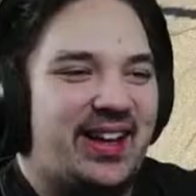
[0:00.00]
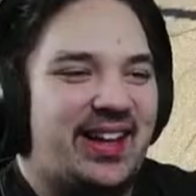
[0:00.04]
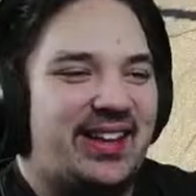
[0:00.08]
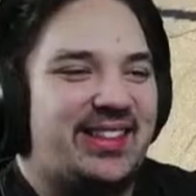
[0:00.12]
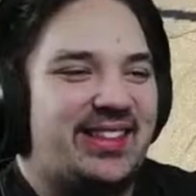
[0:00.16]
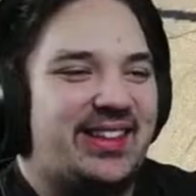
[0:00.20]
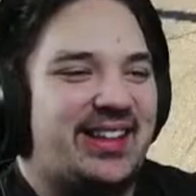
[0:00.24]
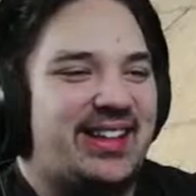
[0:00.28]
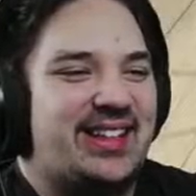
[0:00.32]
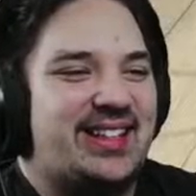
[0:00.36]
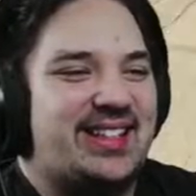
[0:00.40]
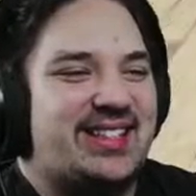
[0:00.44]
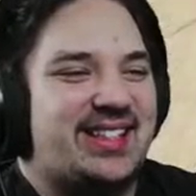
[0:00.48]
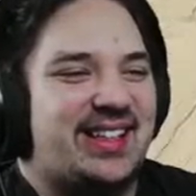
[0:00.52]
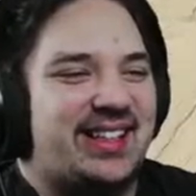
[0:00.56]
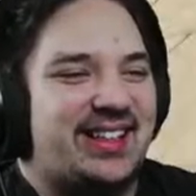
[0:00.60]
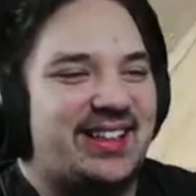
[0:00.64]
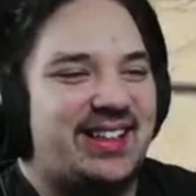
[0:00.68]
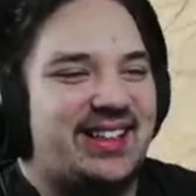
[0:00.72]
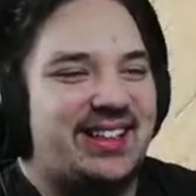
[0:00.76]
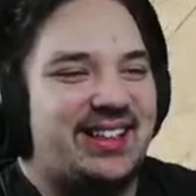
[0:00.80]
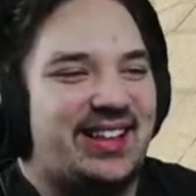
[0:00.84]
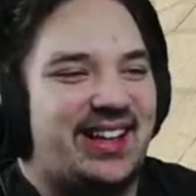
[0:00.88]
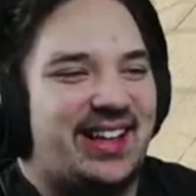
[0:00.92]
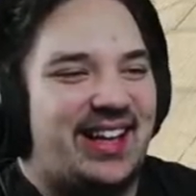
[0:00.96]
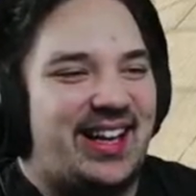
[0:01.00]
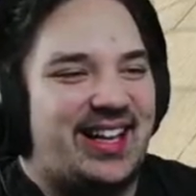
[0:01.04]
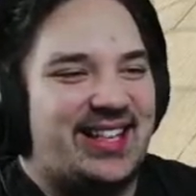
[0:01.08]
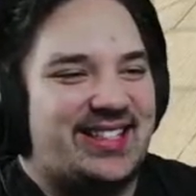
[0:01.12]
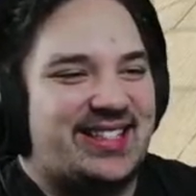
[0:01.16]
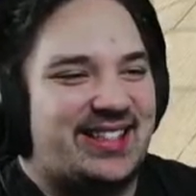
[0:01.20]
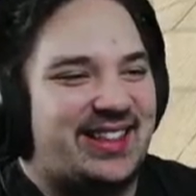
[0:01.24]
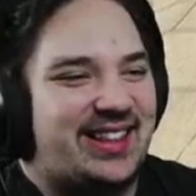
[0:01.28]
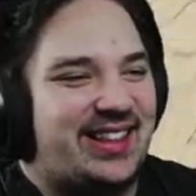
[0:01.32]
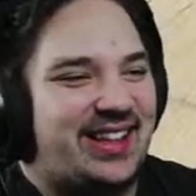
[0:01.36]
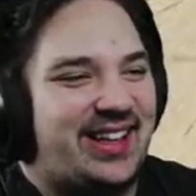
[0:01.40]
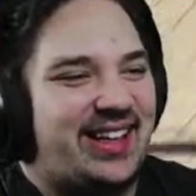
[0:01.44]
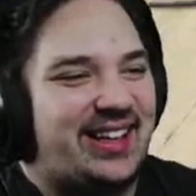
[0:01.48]
and then it's on the
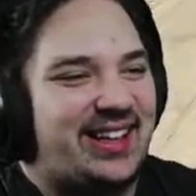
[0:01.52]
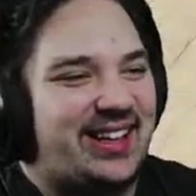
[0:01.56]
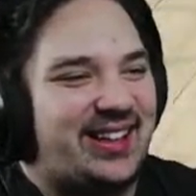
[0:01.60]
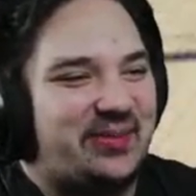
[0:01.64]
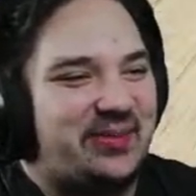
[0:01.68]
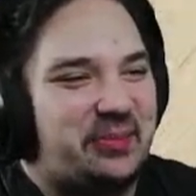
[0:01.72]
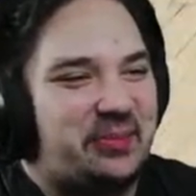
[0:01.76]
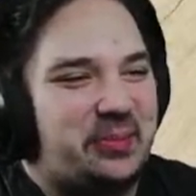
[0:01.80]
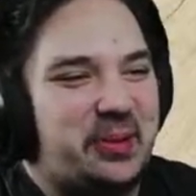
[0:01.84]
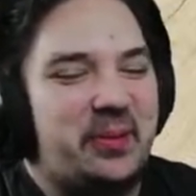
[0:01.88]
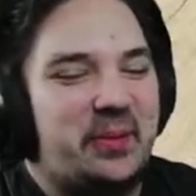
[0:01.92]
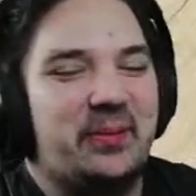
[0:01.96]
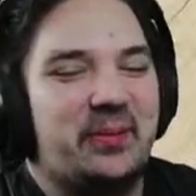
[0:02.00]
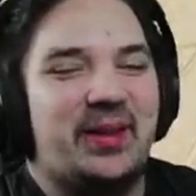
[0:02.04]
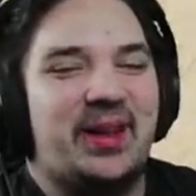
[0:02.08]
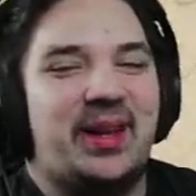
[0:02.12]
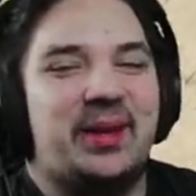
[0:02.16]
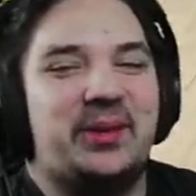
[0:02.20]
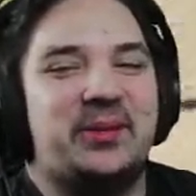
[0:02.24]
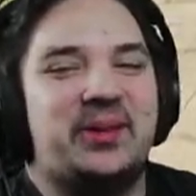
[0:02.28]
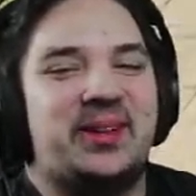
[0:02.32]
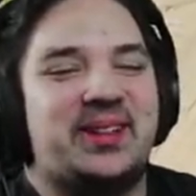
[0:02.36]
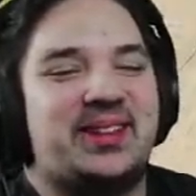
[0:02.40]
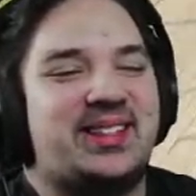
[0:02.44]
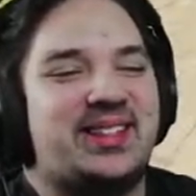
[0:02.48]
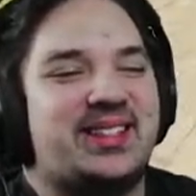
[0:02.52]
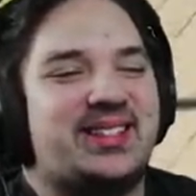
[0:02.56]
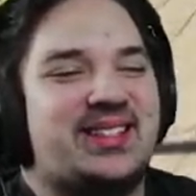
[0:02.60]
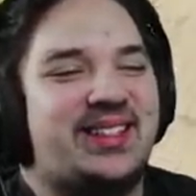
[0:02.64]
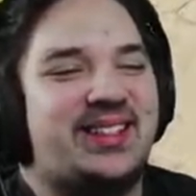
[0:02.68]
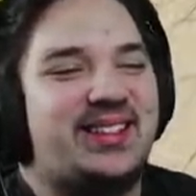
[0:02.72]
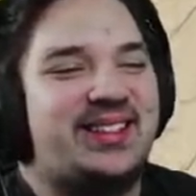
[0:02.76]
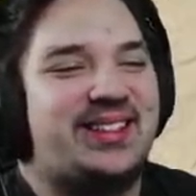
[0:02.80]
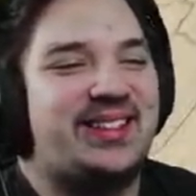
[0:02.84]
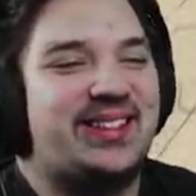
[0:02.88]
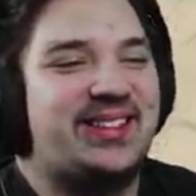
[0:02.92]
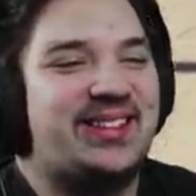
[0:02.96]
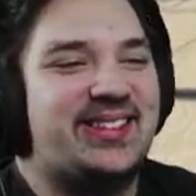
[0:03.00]
last lap. And what does he
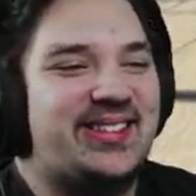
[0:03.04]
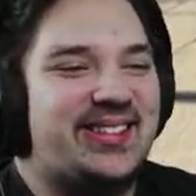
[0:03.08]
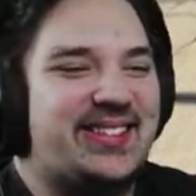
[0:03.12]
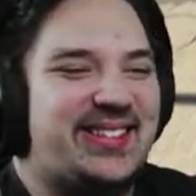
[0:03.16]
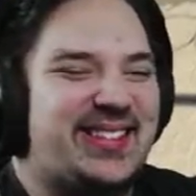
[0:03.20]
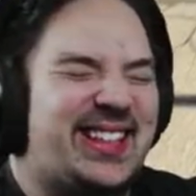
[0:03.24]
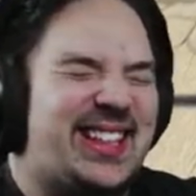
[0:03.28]
do?